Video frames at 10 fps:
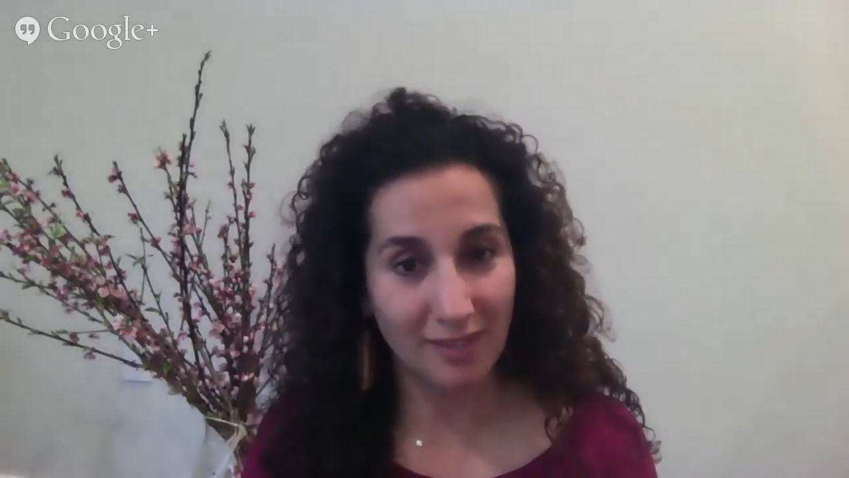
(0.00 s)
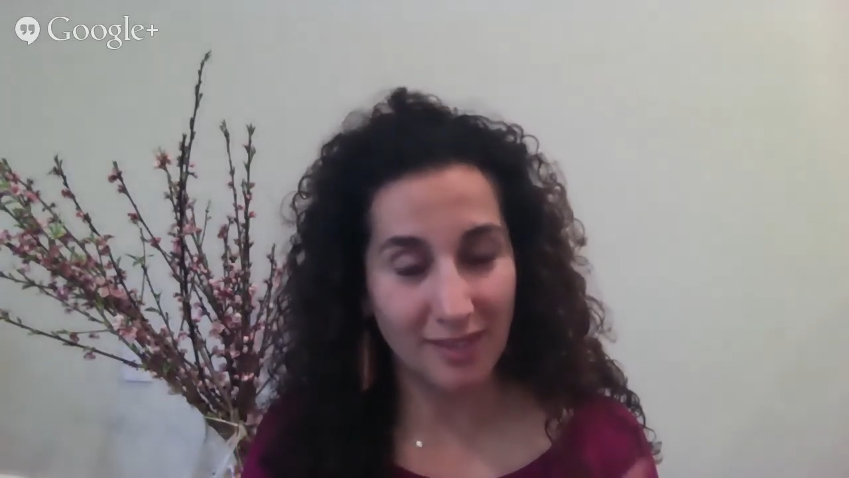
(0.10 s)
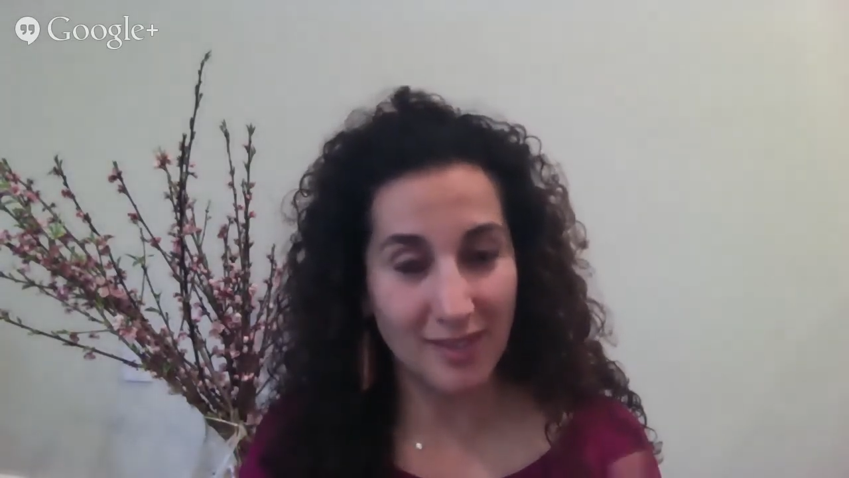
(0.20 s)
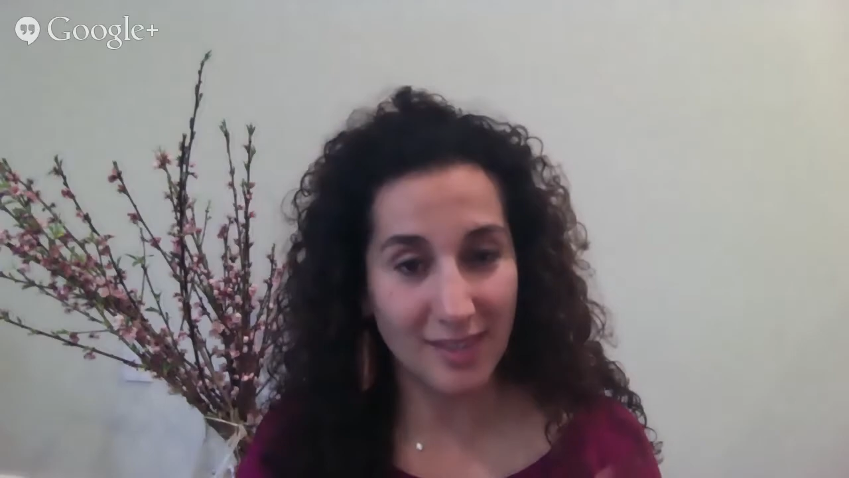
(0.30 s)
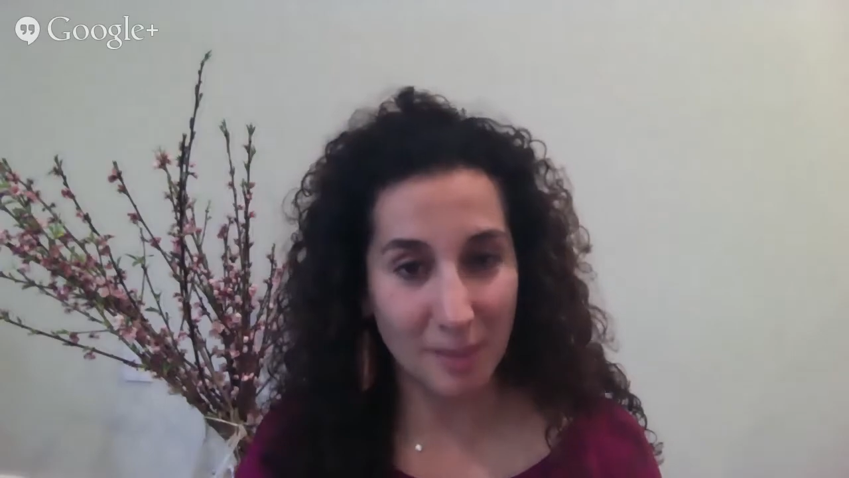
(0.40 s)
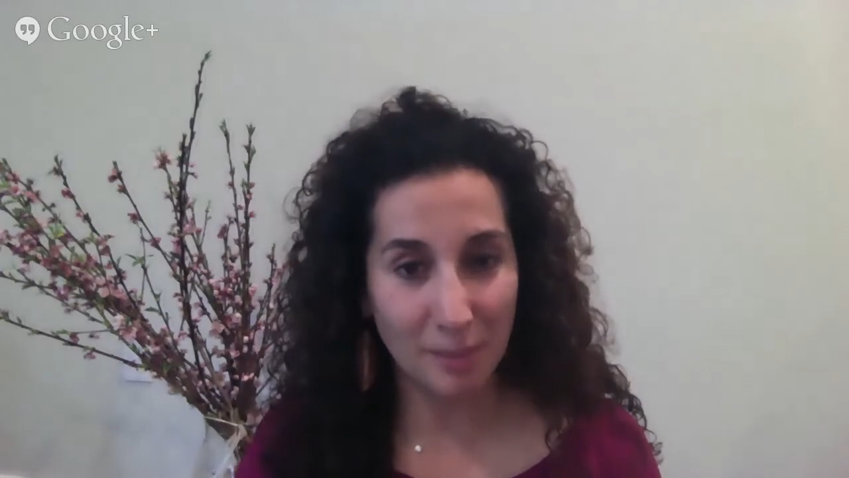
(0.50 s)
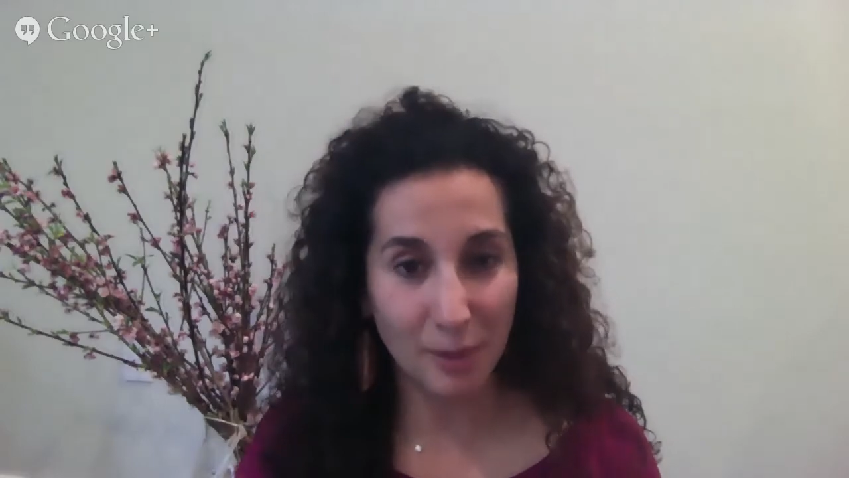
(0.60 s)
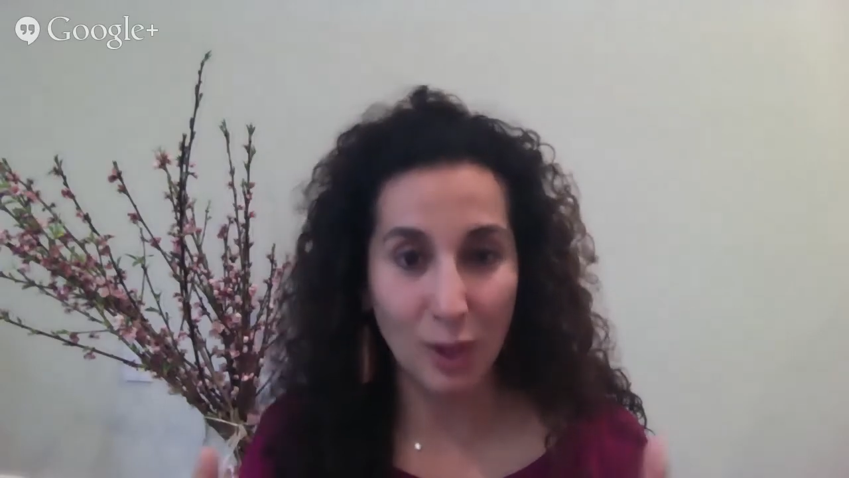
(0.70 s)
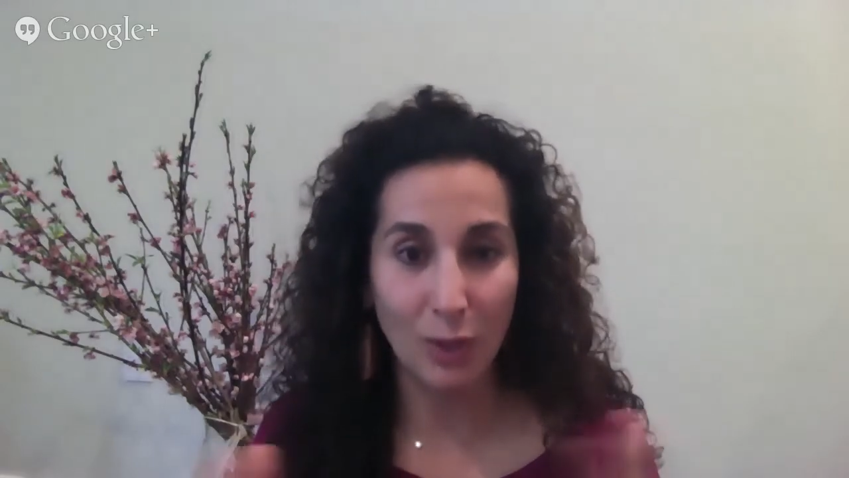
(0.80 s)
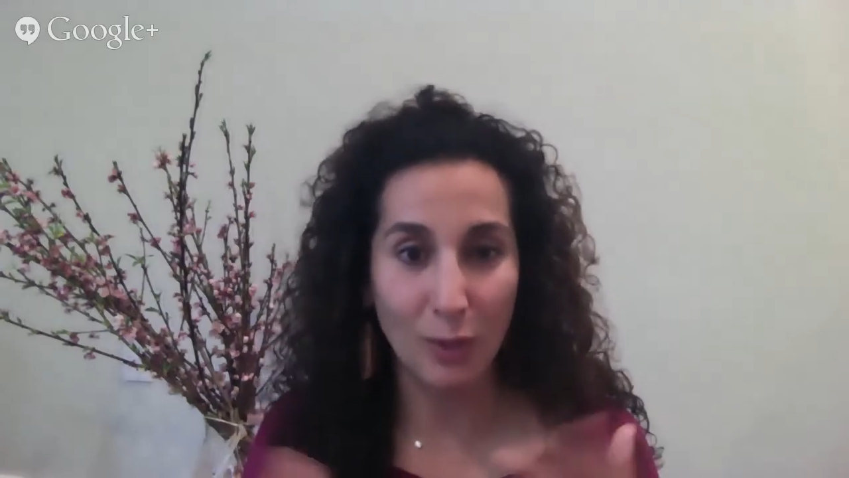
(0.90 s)
Down
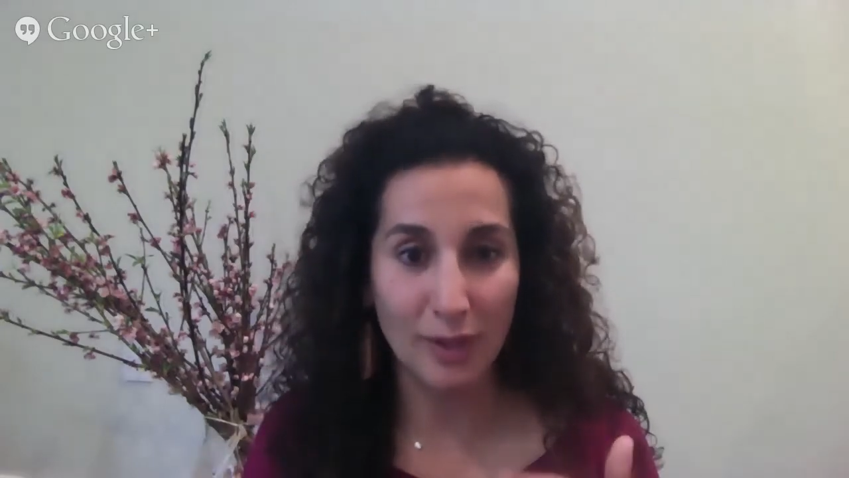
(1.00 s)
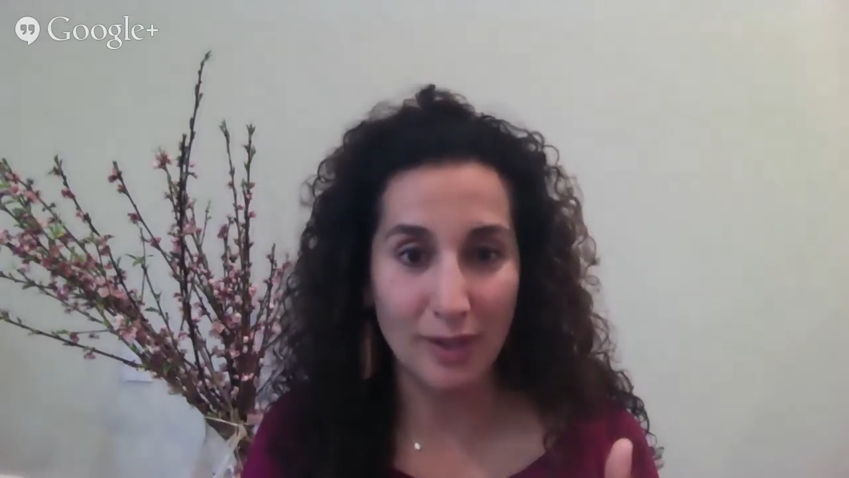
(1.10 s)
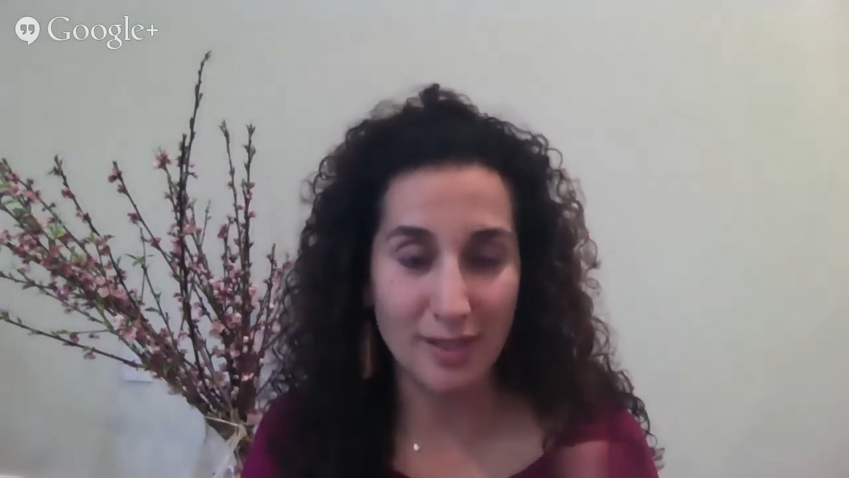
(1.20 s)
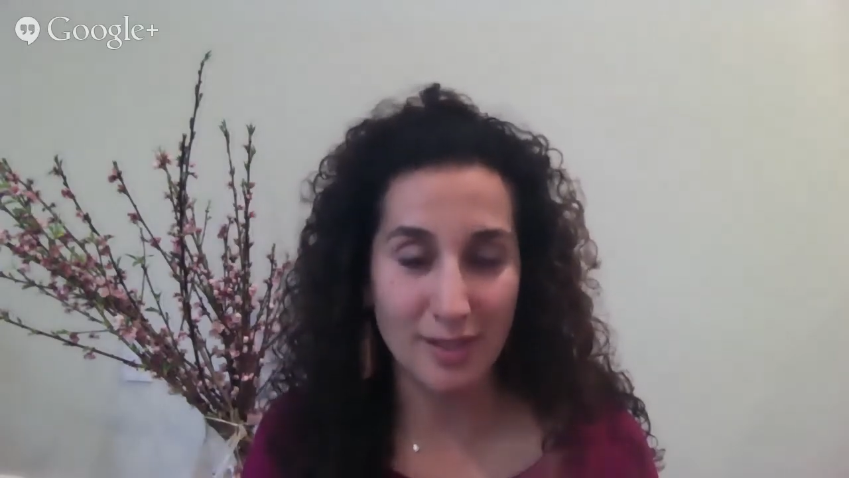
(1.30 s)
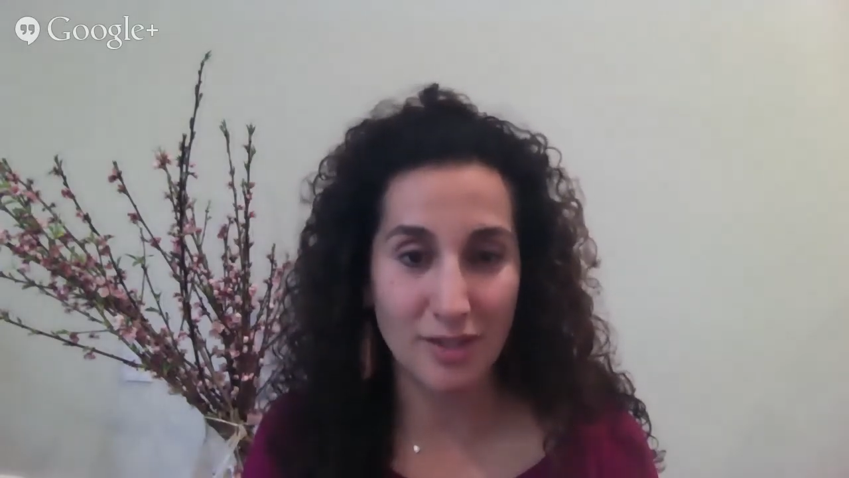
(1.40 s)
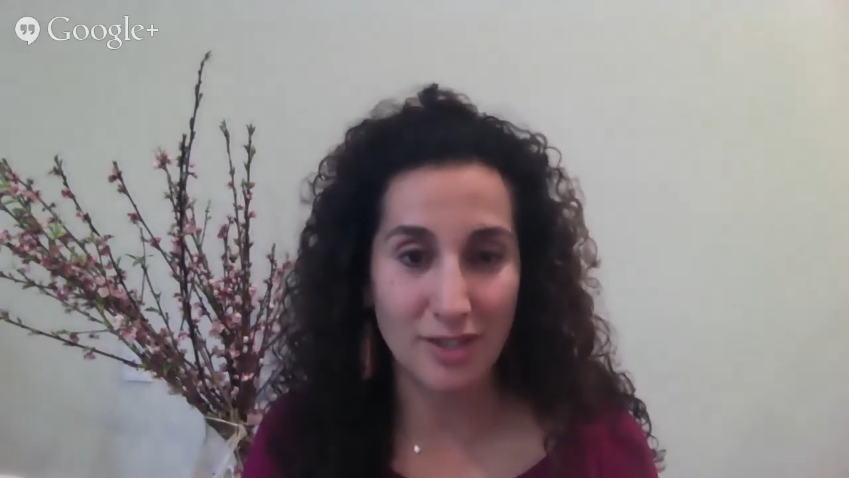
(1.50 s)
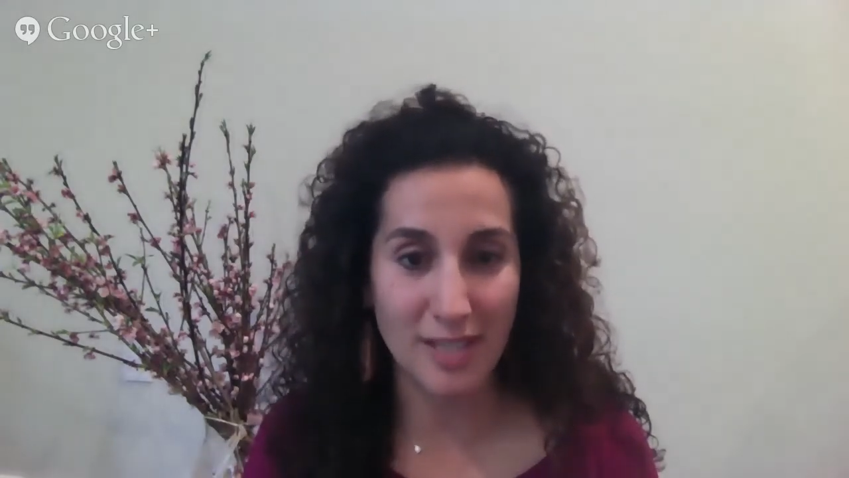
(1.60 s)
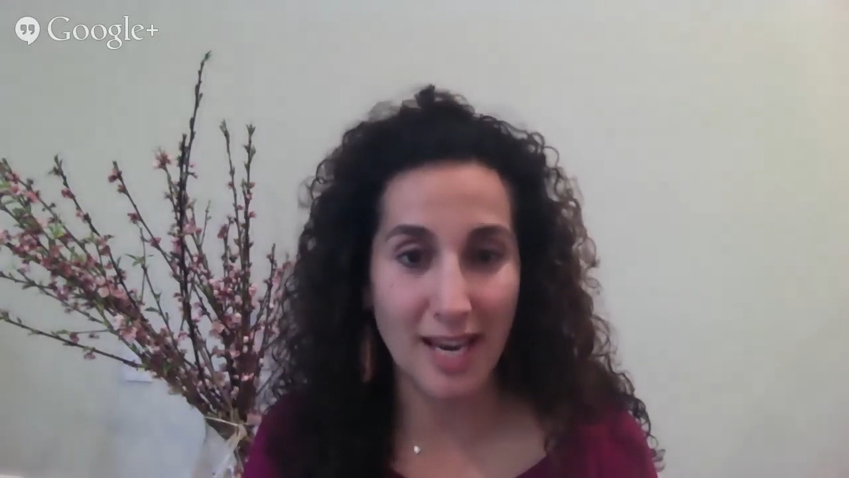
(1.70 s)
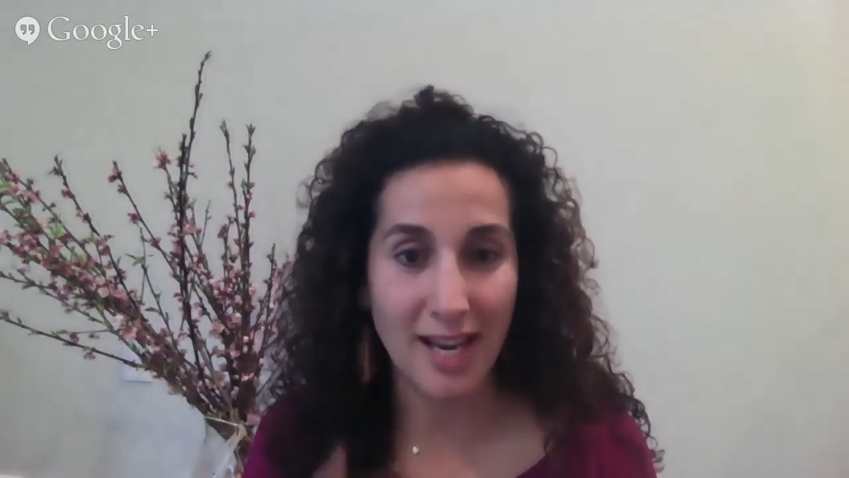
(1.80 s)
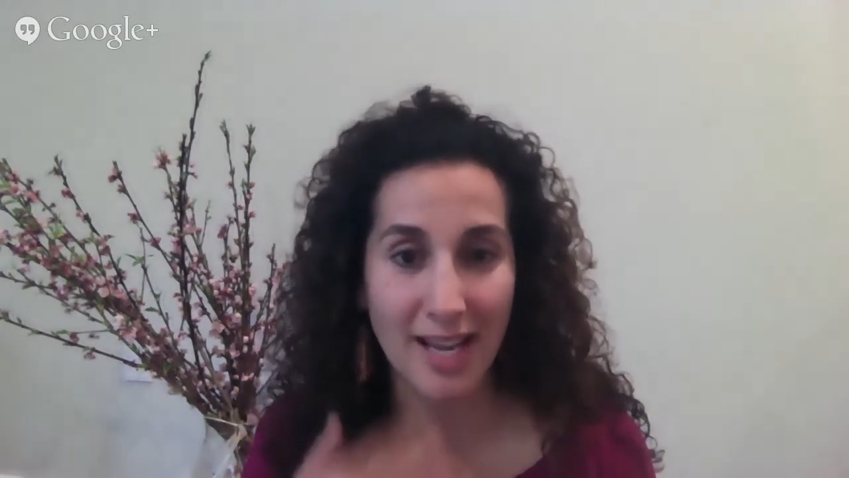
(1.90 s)
below, there's a saying,